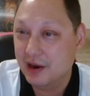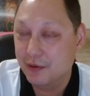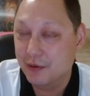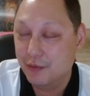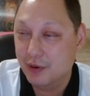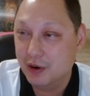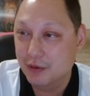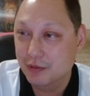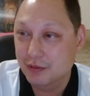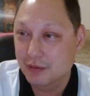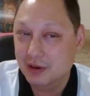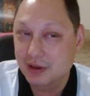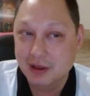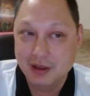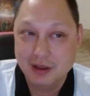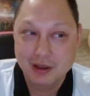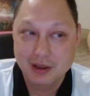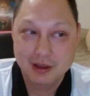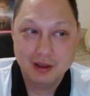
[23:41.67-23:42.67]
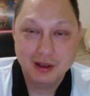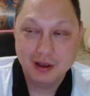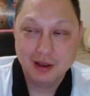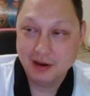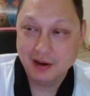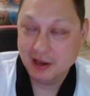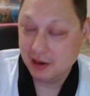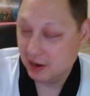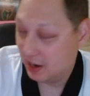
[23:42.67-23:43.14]
wrote.
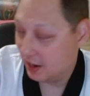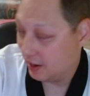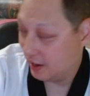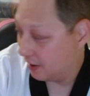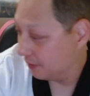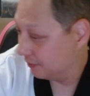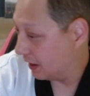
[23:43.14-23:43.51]
Now, I